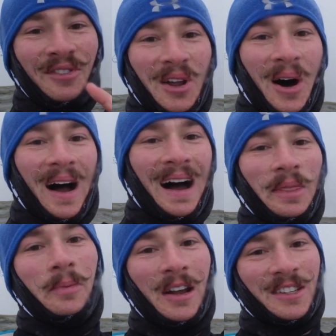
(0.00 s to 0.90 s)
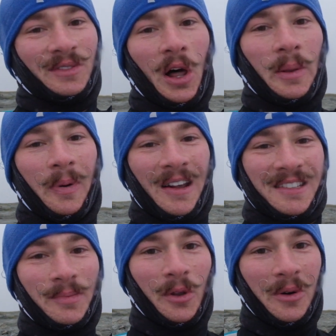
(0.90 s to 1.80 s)
not had the best of luck the past
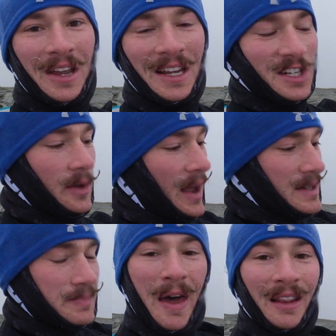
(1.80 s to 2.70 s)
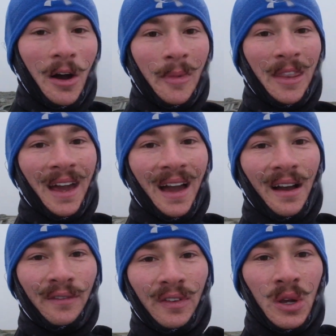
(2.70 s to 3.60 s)
couple of weeks, so that's Ben Lomond there.
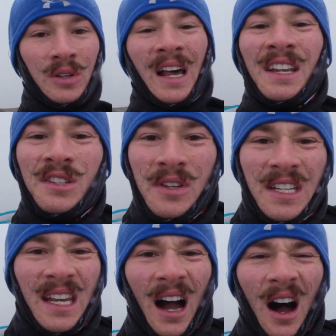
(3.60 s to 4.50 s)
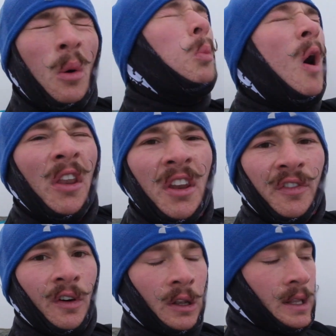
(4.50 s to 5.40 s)
Views, as you can see, are
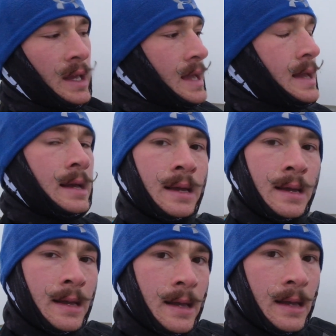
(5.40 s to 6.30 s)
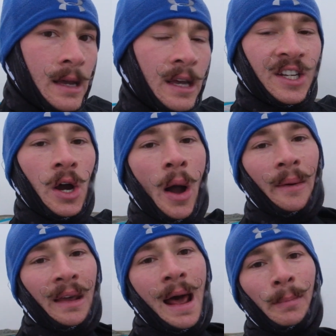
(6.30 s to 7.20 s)
wonderful. So I'm
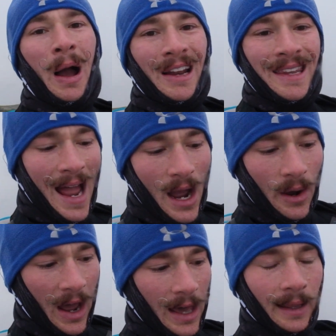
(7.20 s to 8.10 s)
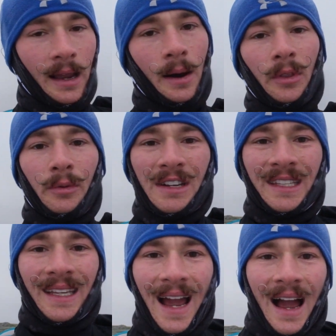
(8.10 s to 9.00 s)
going to head back down and link up with the rest of the
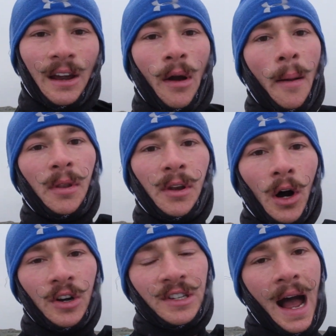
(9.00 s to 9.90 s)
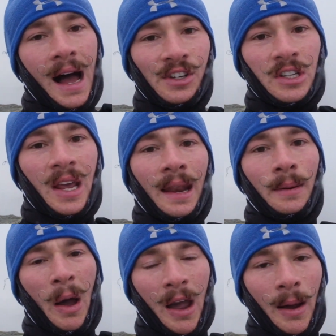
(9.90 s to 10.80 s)
gang, grab the dogs and just head
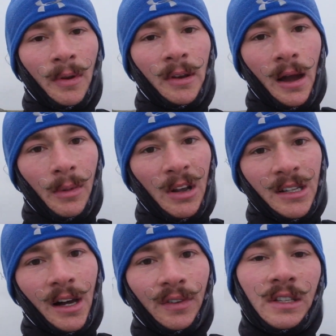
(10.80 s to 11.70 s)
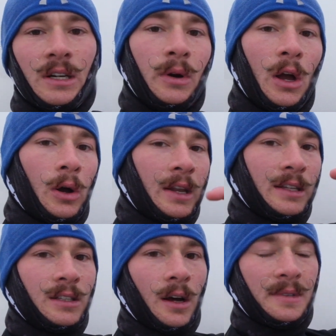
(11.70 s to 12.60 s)
back up and down myself until we all get to
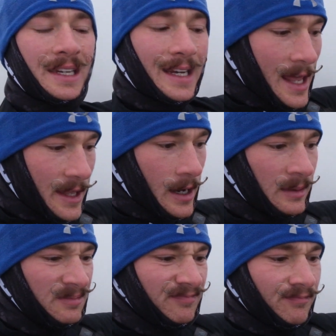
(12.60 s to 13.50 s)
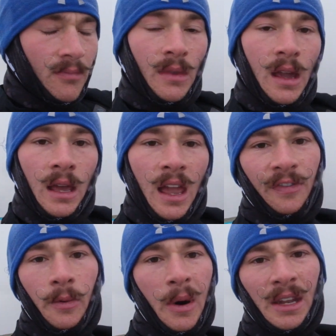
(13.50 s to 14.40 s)
the top together. If
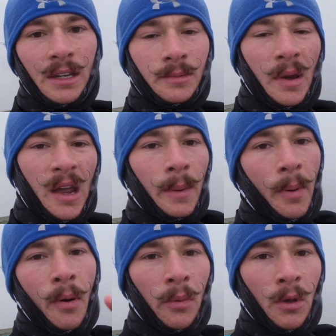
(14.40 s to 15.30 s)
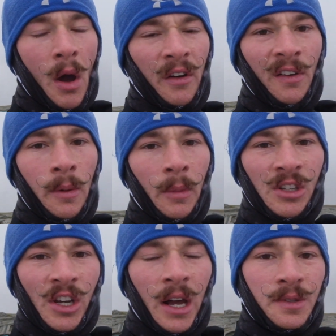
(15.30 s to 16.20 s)
the weather doesn't pick up, I probably won't film much
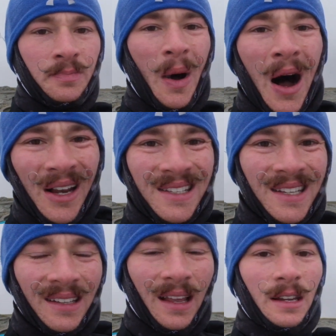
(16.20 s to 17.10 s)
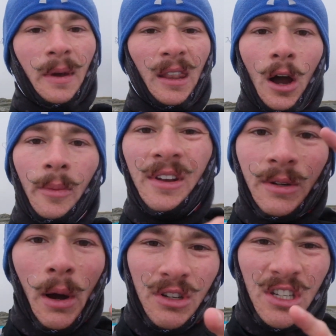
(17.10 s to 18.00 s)
else, but that's Ben Lomond, so
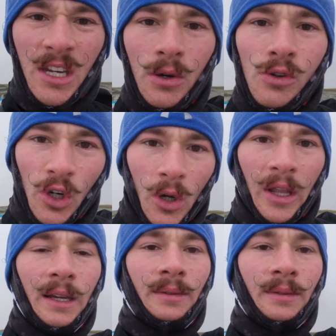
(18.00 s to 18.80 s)
I will see you shortly.